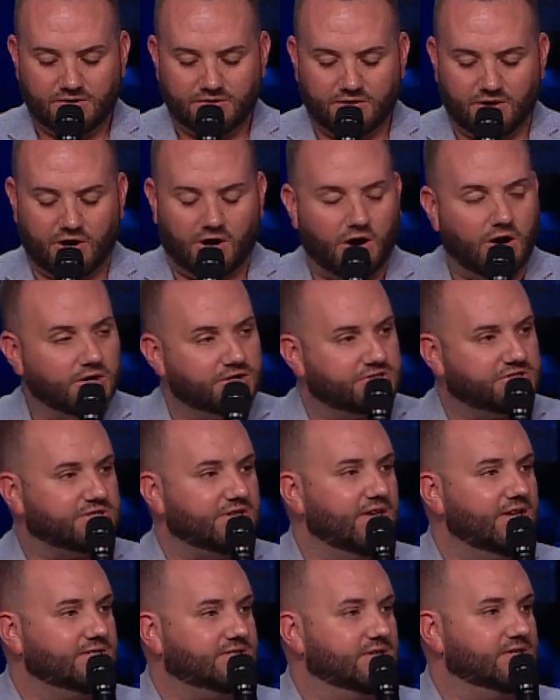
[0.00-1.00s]
the hard
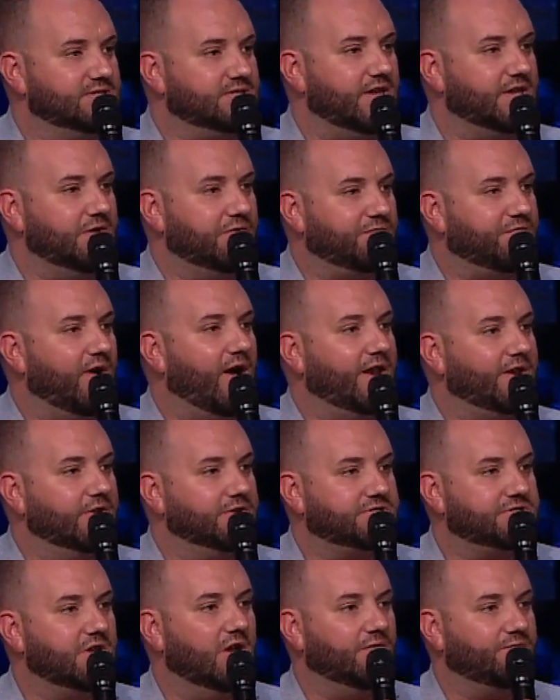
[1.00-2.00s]
seasons that you find
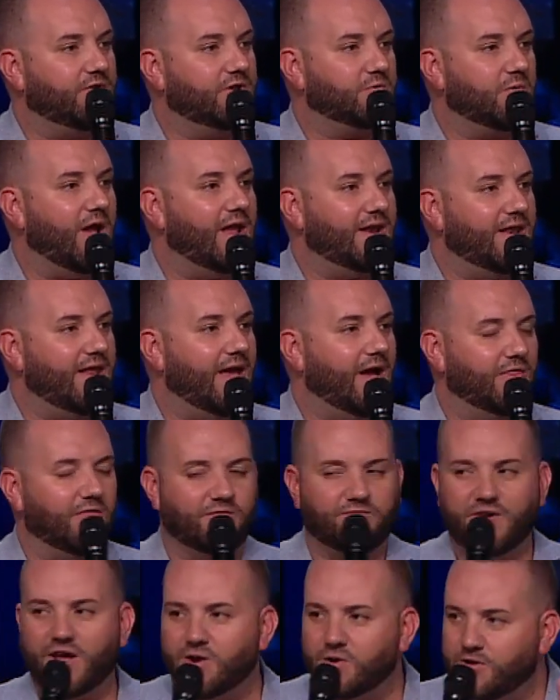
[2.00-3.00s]
yourself in right now, the
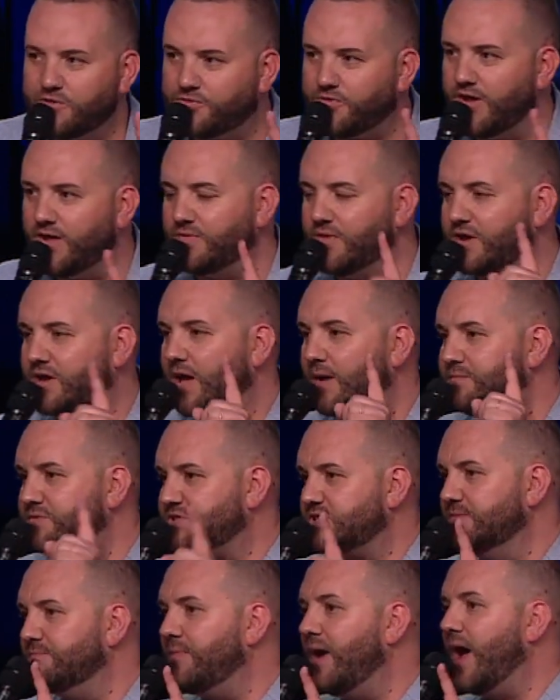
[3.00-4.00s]
very thing that
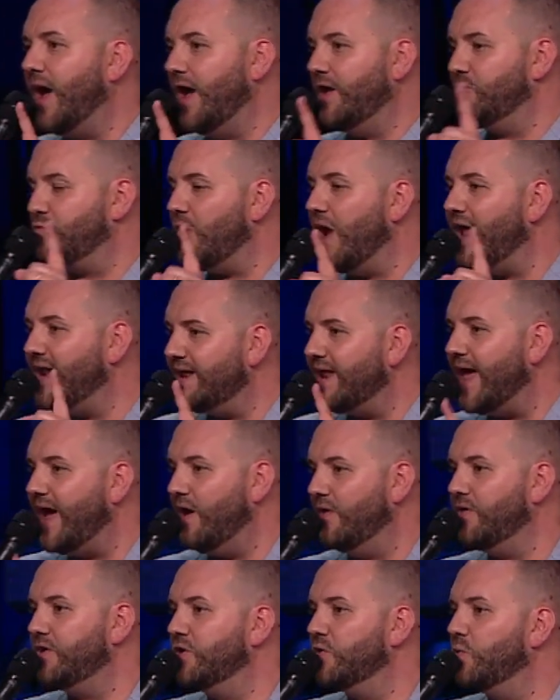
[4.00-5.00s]
comes to mind right
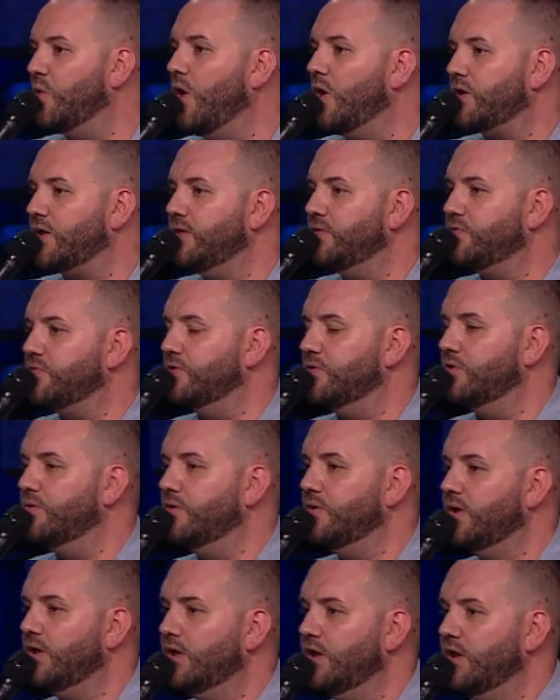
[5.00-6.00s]
now that you're walking through,
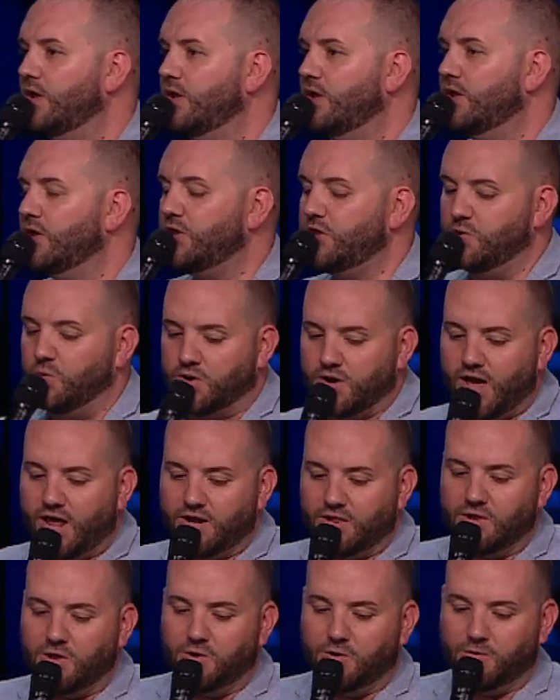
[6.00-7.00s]
you are not
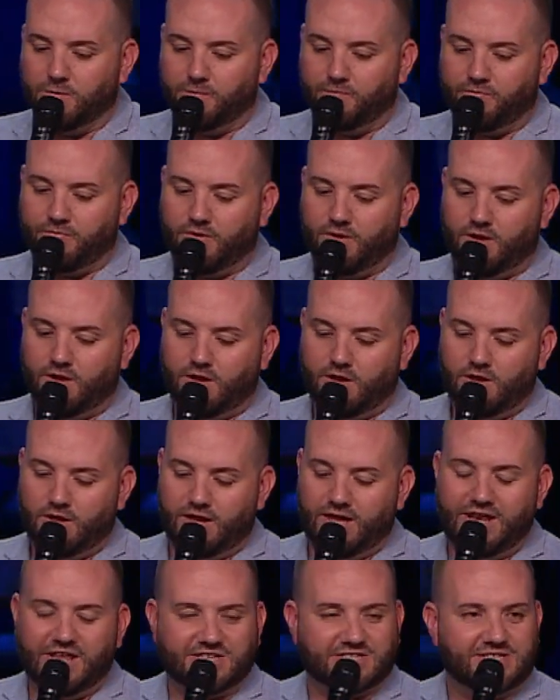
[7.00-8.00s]
alone.
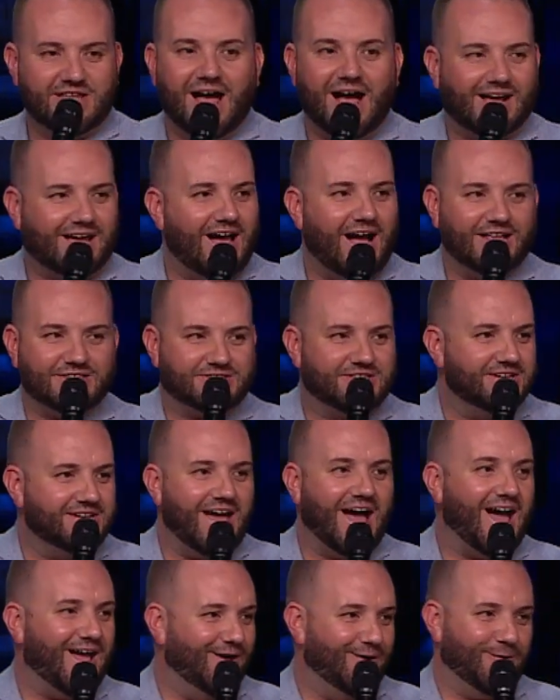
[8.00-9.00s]
It is not God's
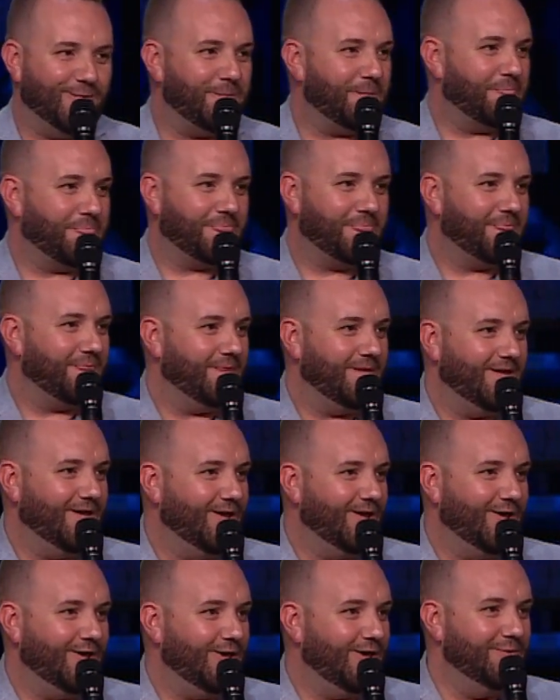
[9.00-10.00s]
denial.
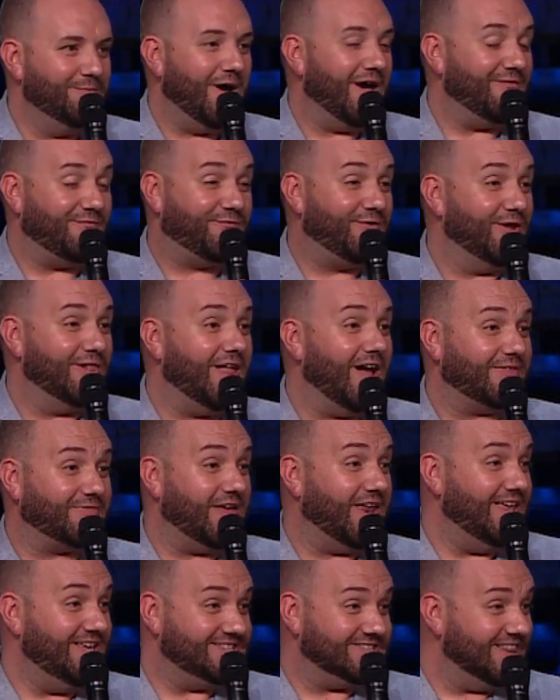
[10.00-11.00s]
You might feel like
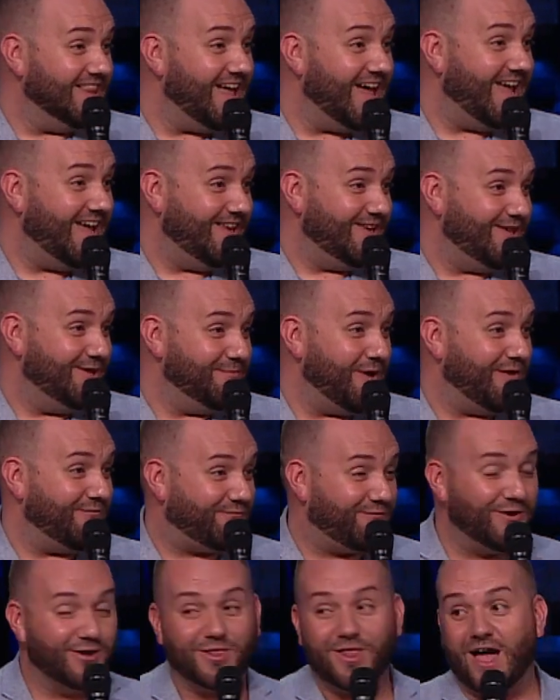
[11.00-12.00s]
that he's late. You might
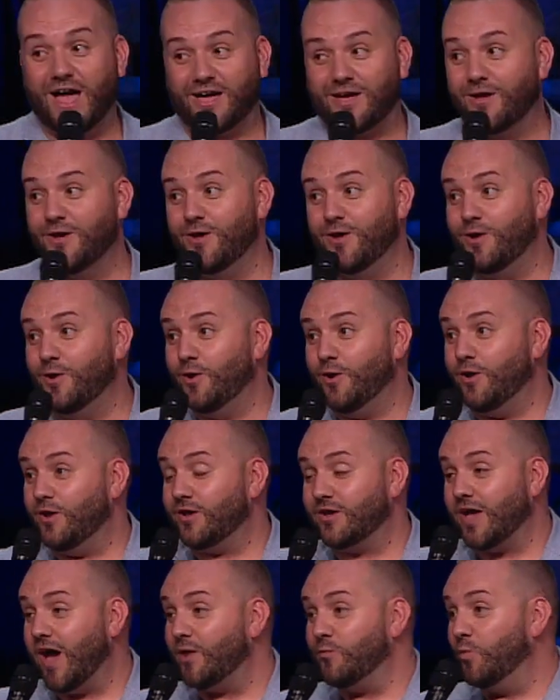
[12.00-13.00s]
feel like,
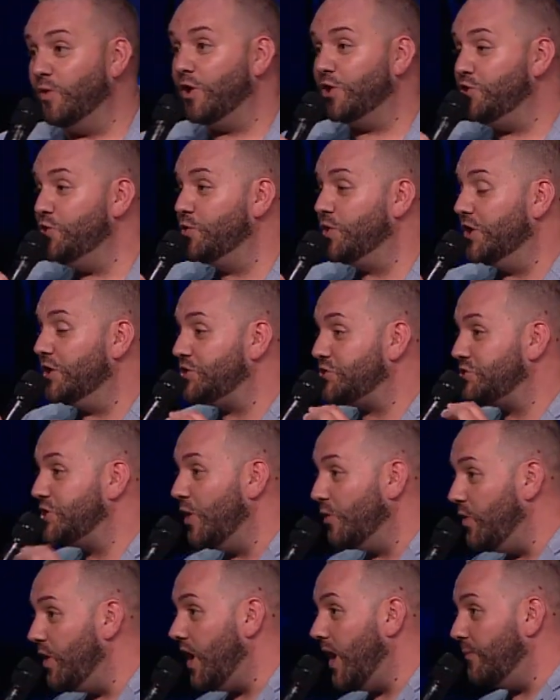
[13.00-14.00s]
God, when are you going to
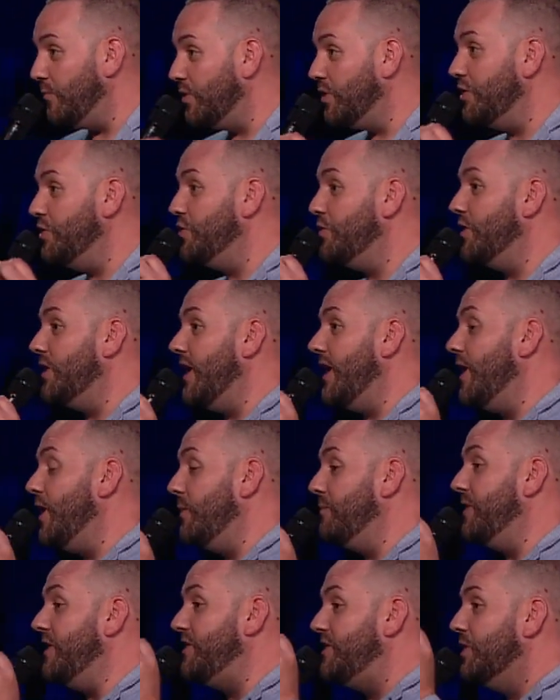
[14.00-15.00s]
show up? When are you going to
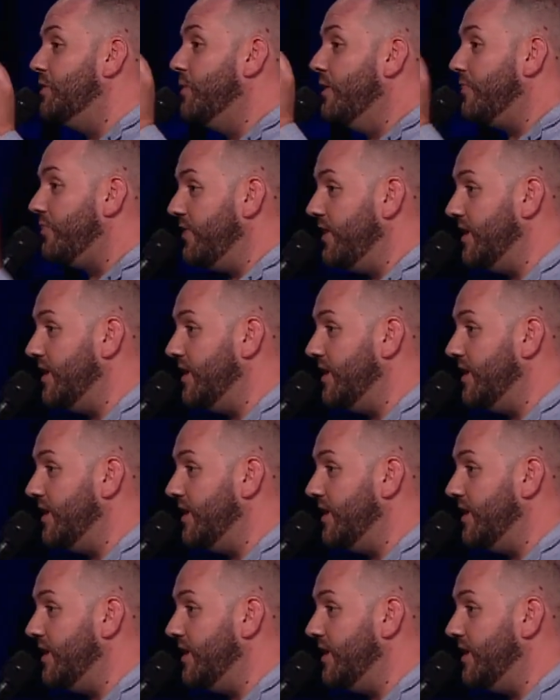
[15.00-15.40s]
help me deal with